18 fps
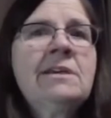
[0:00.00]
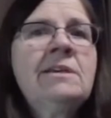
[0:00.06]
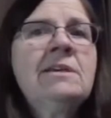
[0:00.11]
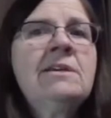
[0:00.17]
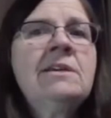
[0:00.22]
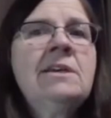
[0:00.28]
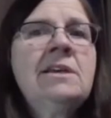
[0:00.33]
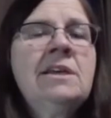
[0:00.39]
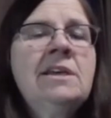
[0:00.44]

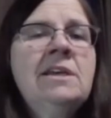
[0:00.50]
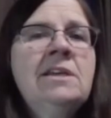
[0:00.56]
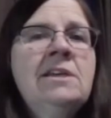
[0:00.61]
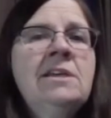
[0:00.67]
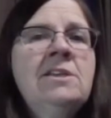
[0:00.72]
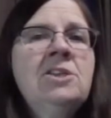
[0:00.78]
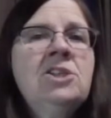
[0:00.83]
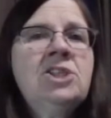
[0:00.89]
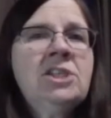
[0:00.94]
And
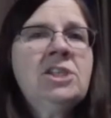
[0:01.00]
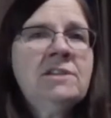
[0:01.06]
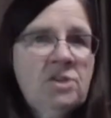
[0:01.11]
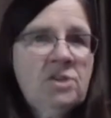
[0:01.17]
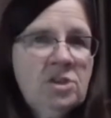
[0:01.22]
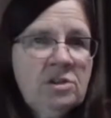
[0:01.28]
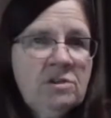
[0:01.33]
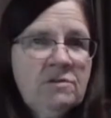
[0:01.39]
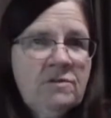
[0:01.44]
she
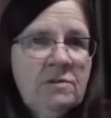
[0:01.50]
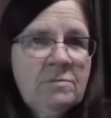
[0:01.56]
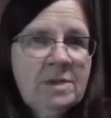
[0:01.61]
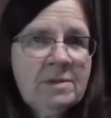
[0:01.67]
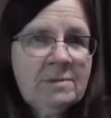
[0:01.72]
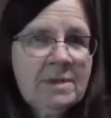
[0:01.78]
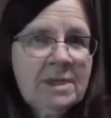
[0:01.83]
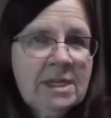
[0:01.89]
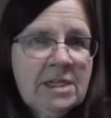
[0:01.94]
never heard from
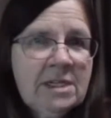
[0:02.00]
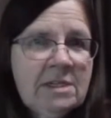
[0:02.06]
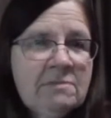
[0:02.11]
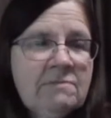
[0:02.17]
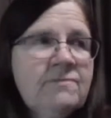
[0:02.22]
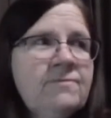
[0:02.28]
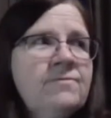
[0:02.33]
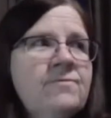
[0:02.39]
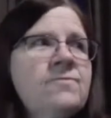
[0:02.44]
him
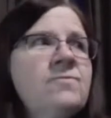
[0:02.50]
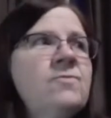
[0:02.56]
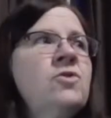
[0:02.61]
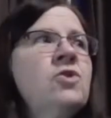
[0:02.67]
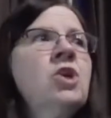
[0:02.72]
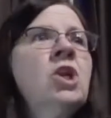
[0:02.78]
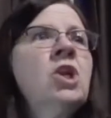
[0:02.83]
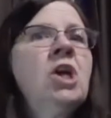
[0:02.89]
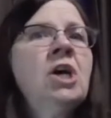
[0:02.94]
again
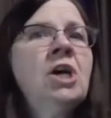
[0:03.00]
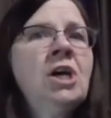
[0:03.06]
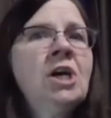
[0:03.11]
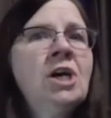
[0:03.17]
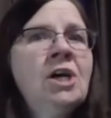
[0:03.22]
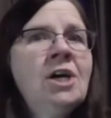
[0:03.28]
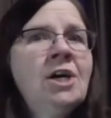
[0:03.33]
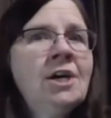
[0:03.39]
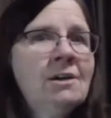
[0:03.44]
for a
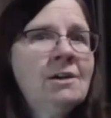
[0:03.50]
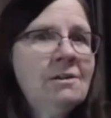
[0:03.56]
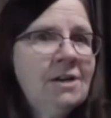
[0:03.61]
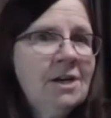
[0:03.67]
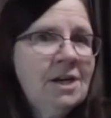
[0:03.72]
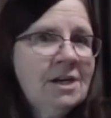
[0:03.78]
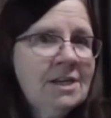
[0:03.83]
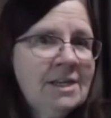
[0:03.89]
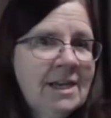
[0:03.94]
long,
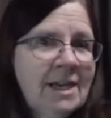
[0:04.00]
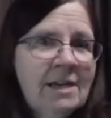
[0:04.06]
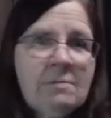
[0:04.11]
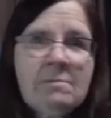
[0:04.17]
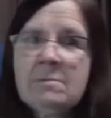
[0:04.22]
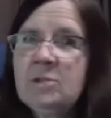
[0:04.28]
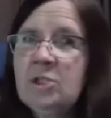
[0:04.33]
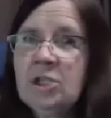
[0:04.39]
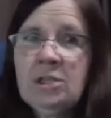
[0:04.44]
long
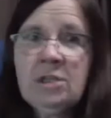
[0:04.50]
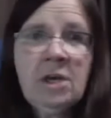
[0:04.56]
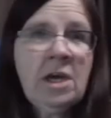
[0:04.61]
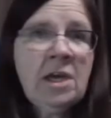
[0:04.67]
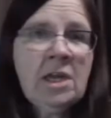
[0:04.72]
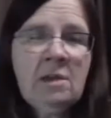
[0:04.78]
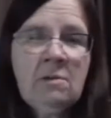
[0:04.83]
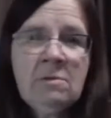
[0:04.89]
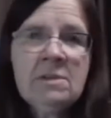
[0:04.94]
time. She
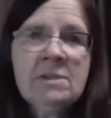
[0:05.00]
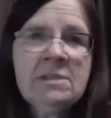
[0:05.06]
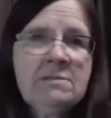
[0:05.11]
thought he